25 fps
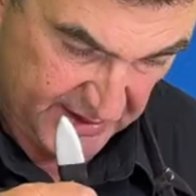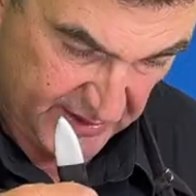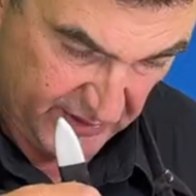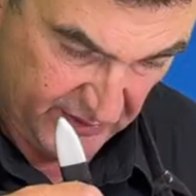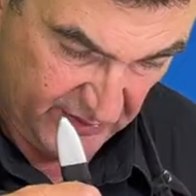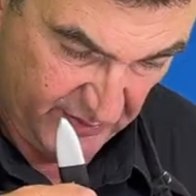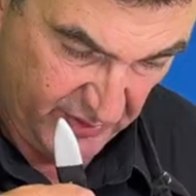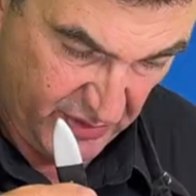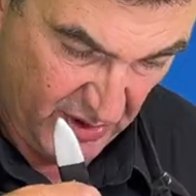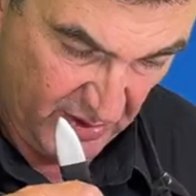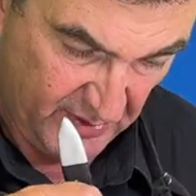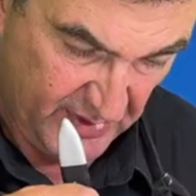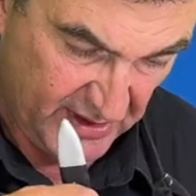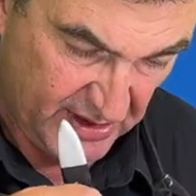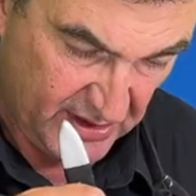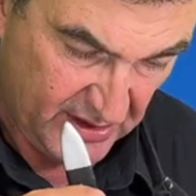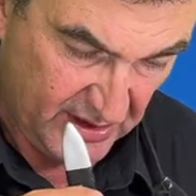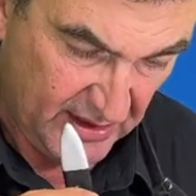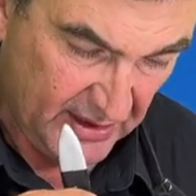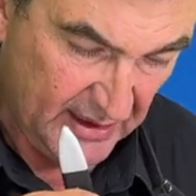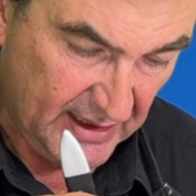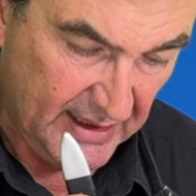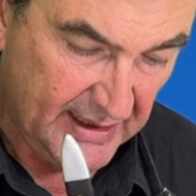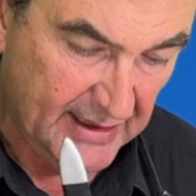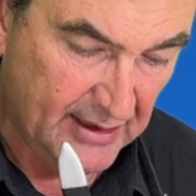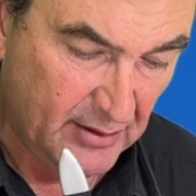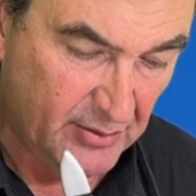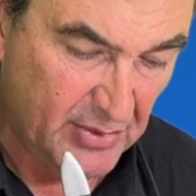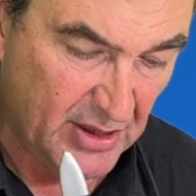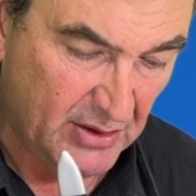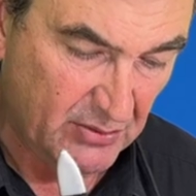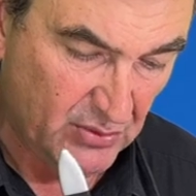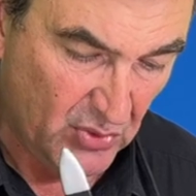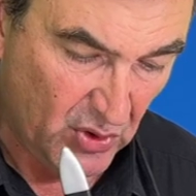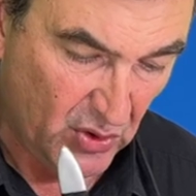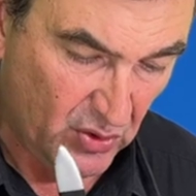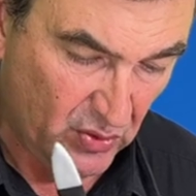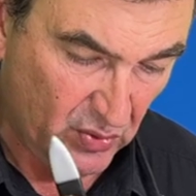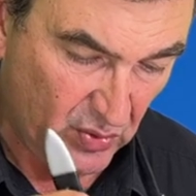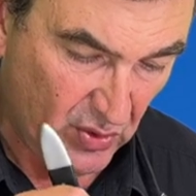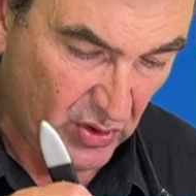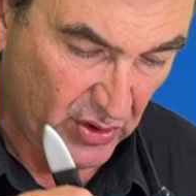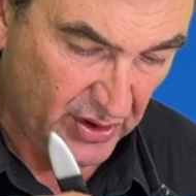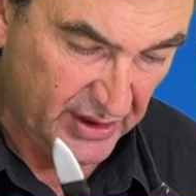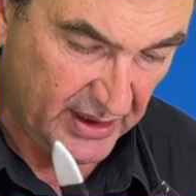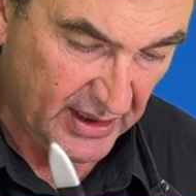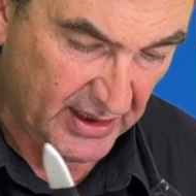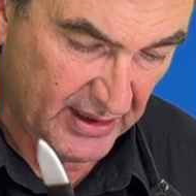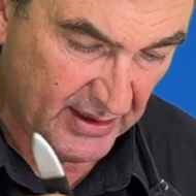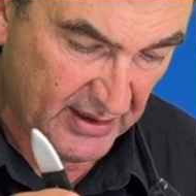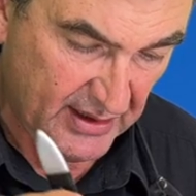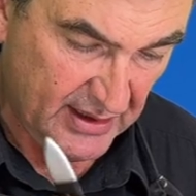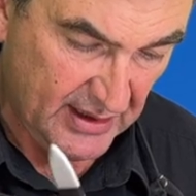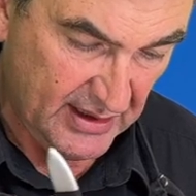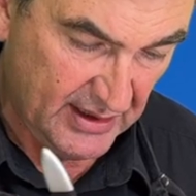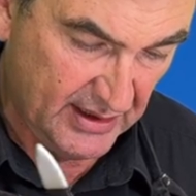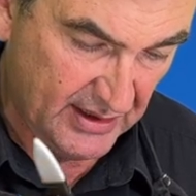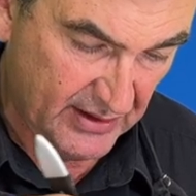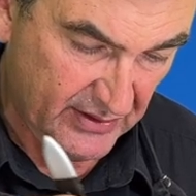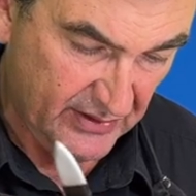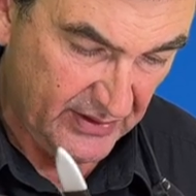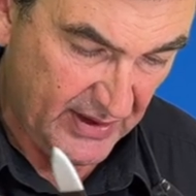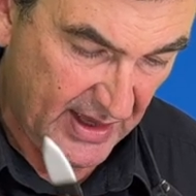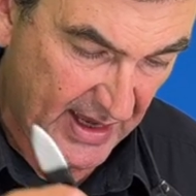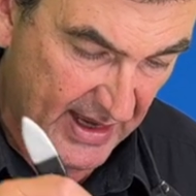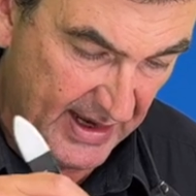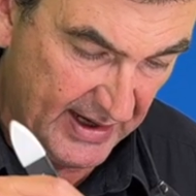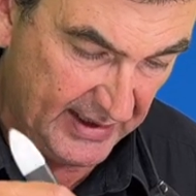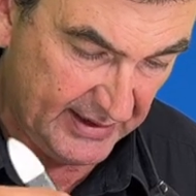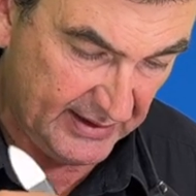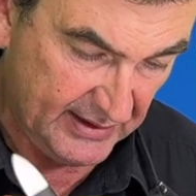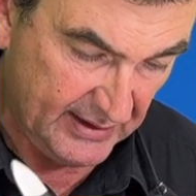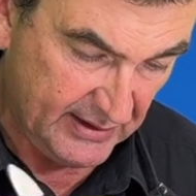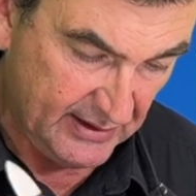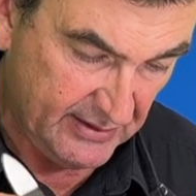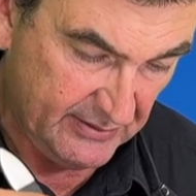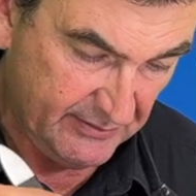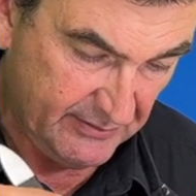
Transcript: we've probably got a little bit more water than